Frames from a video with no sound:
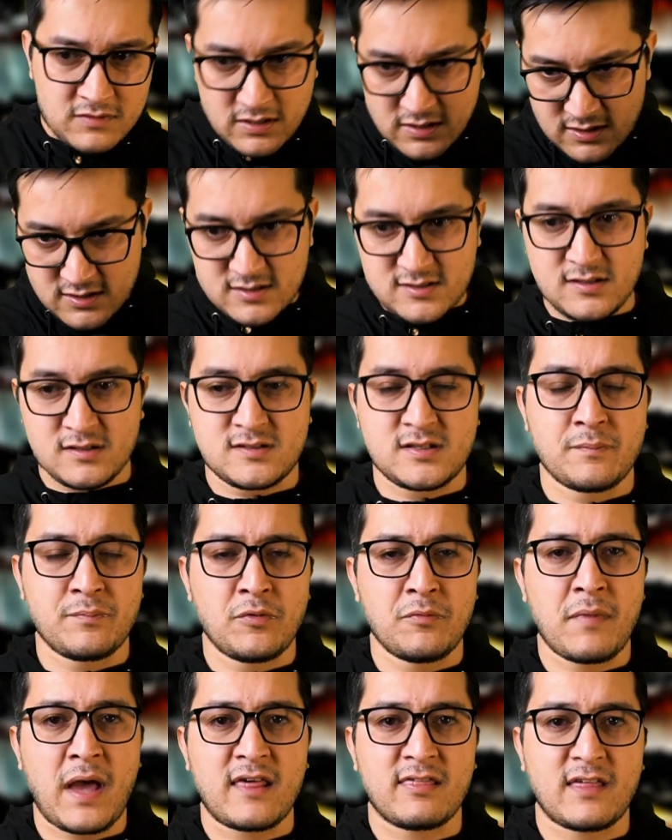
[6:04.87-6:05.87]
Simple
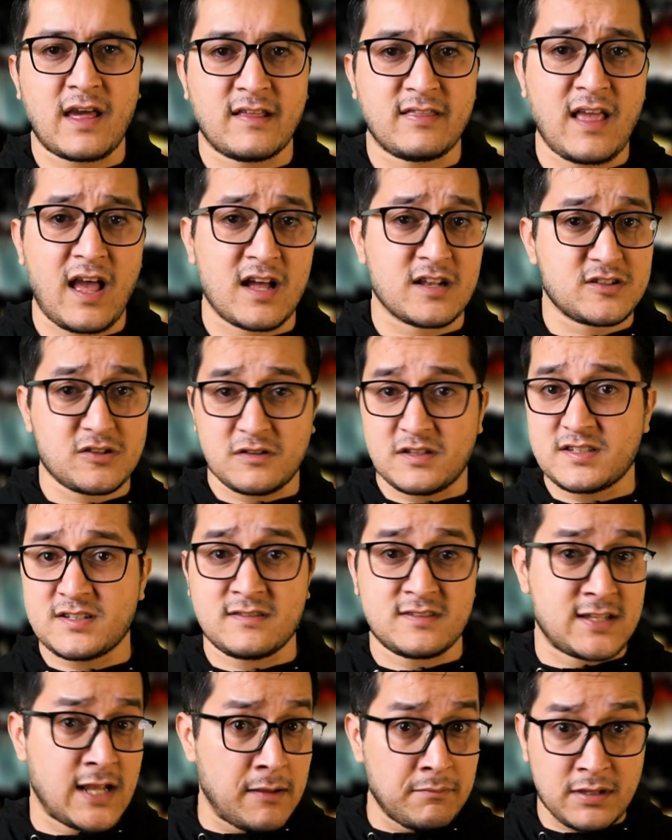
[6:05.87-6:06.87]
math like that. So this
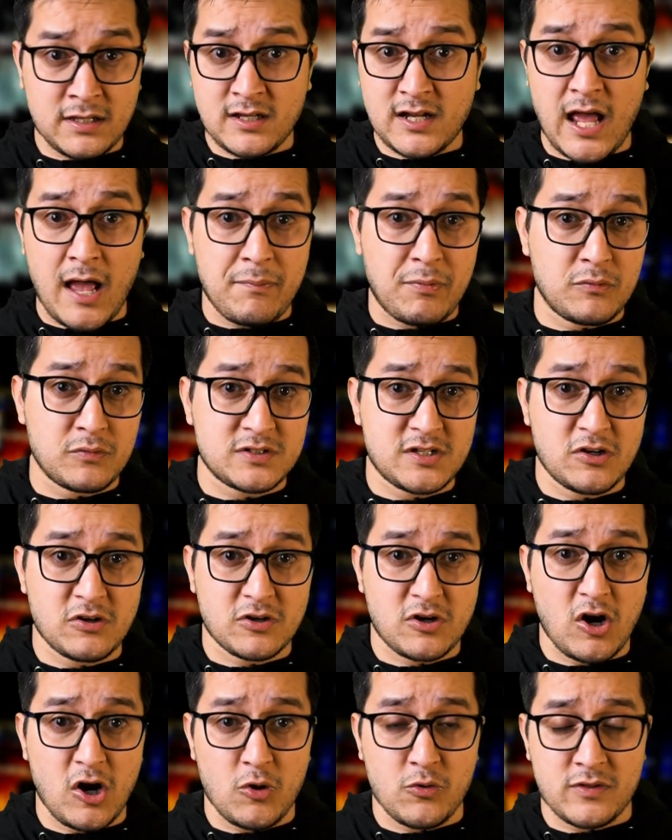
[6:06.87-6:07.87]
same thing could happen with Derek
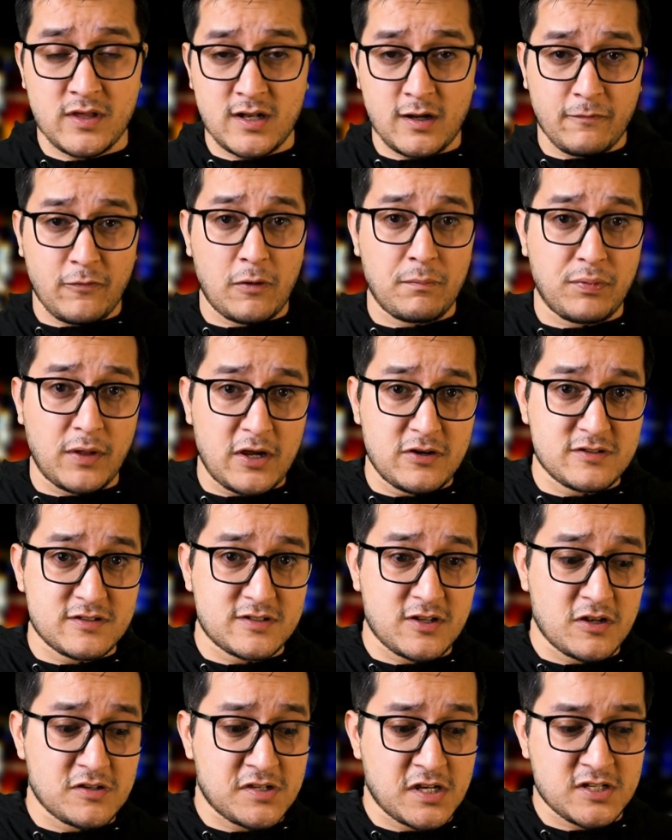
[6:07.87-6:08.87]
Carr, where the NFL Players
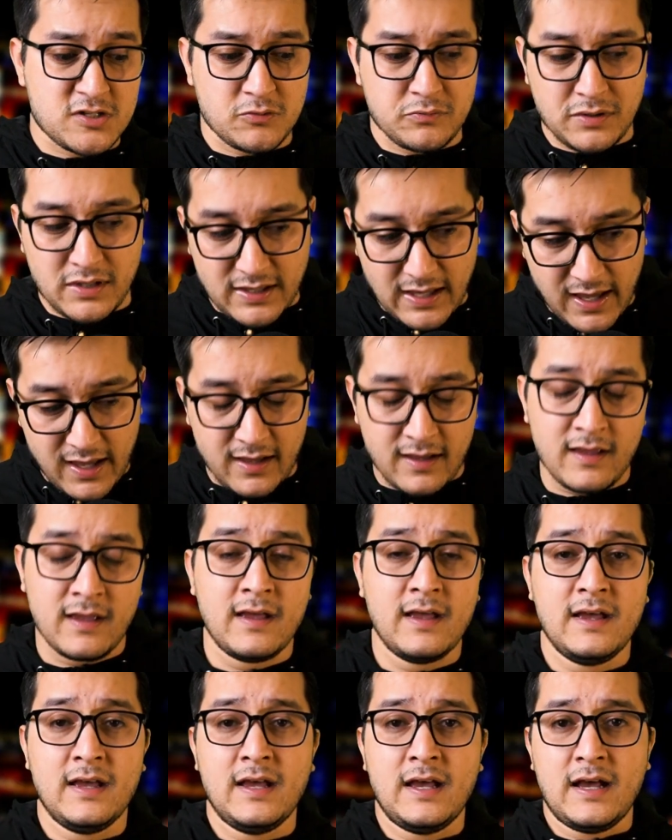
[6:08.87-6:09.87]
Association would be like, hey,
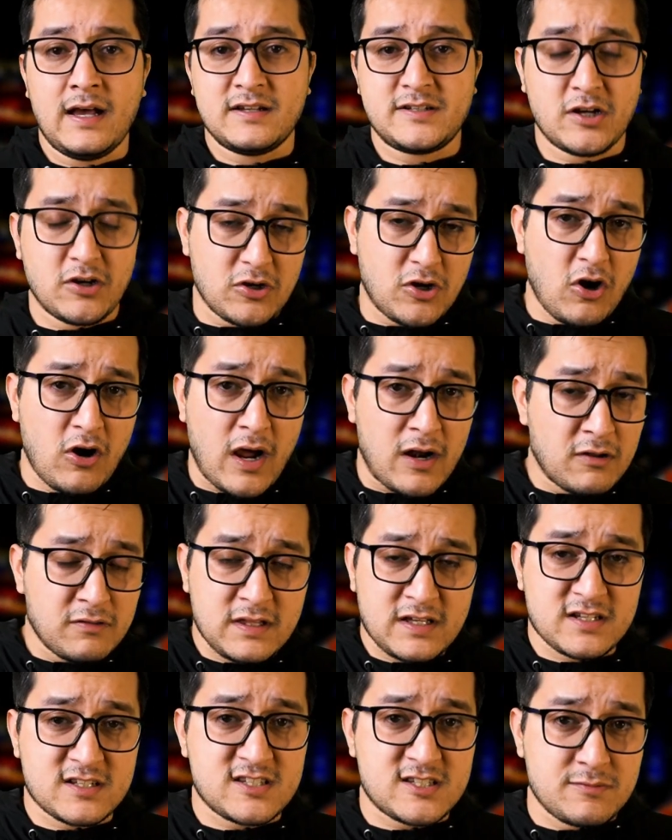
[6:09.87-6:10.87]
Derek Carr, I don't
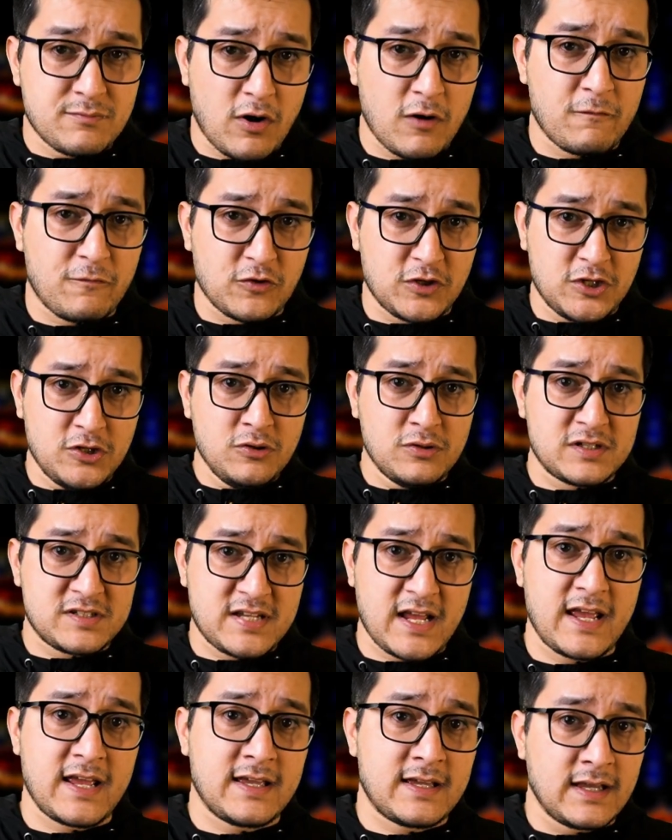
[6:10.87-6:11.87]
think it's smart for you to
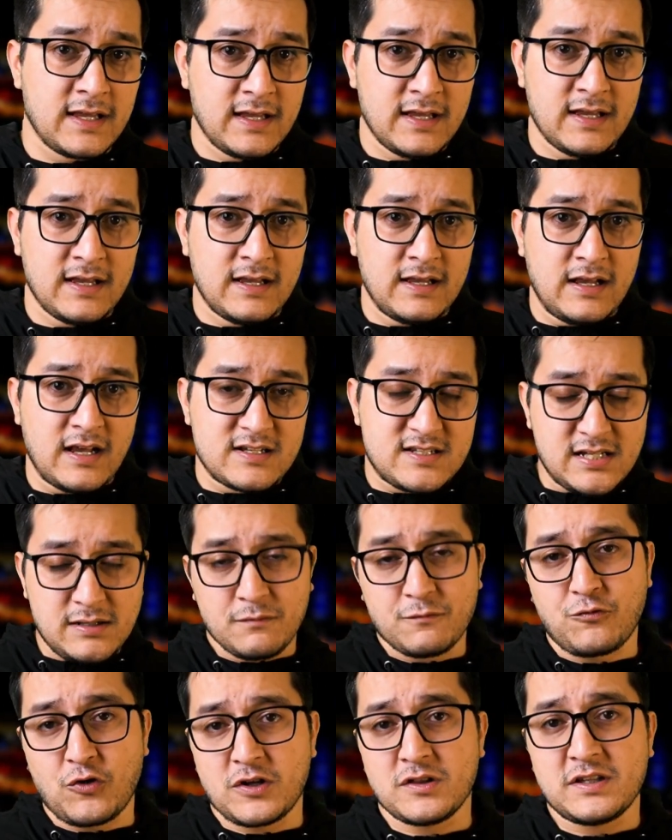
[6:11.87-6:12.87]
take a
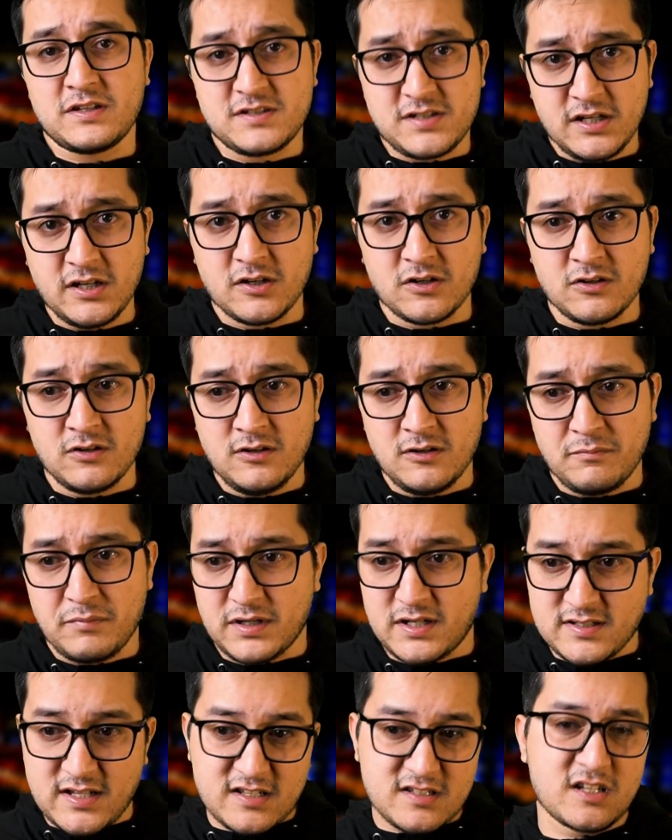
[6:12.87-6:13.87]
team-friendly deal,
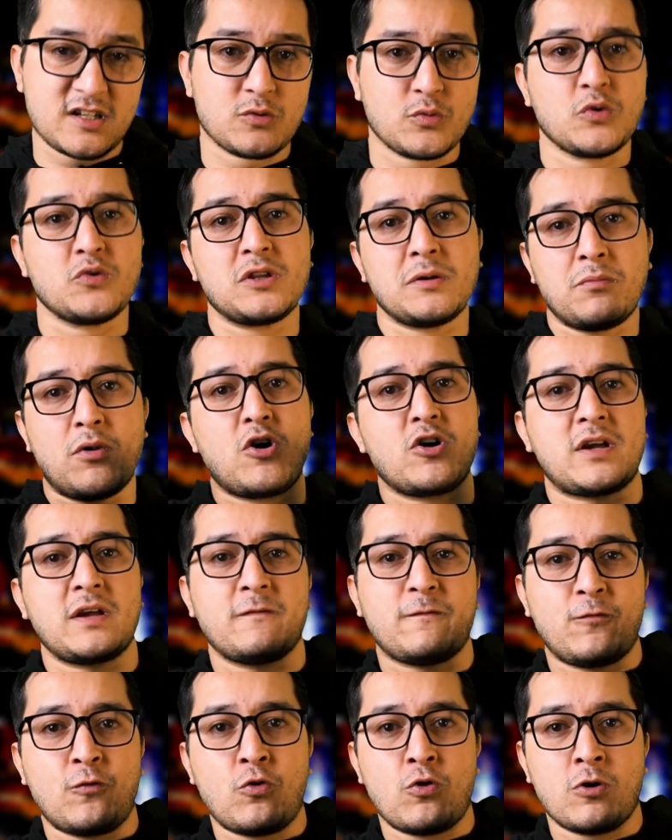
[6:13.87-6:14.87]
because that's going to ruin the market
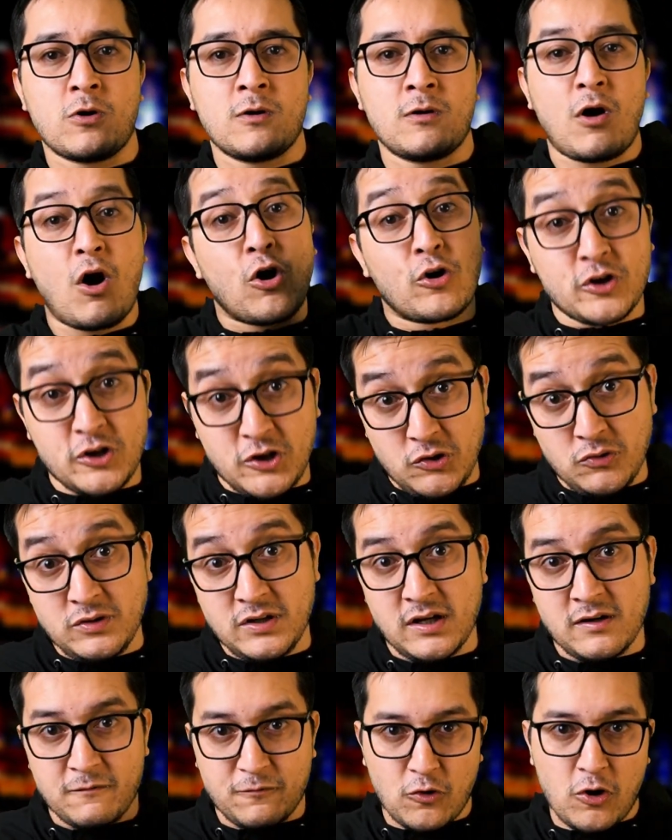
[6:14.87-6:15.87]
for our
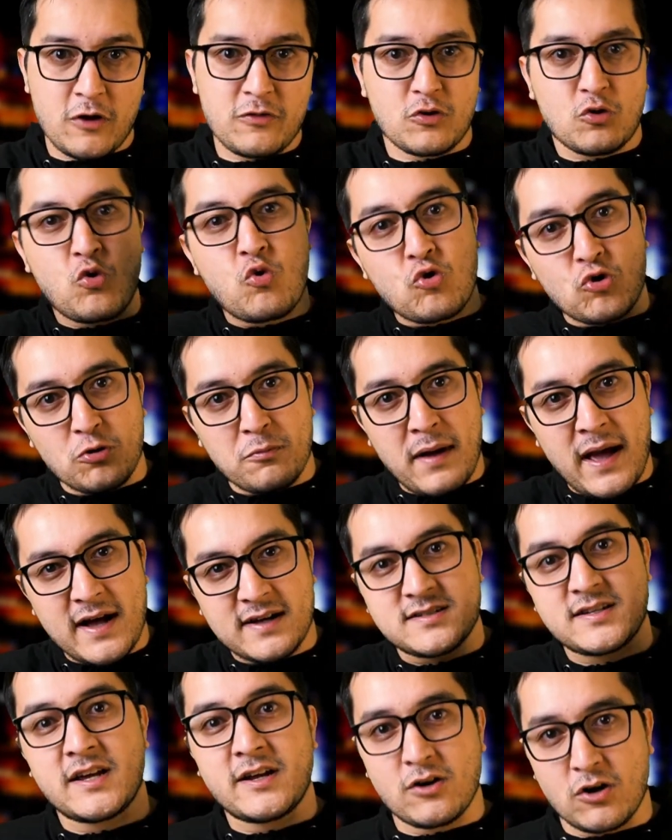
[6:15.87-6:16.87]
union, for other
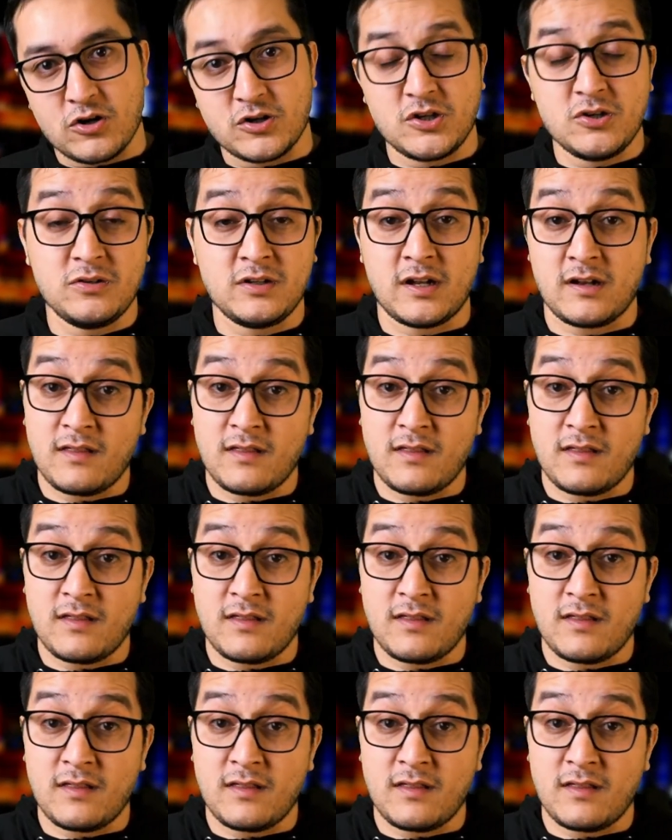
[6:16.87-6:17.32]
quarterbacks in our union.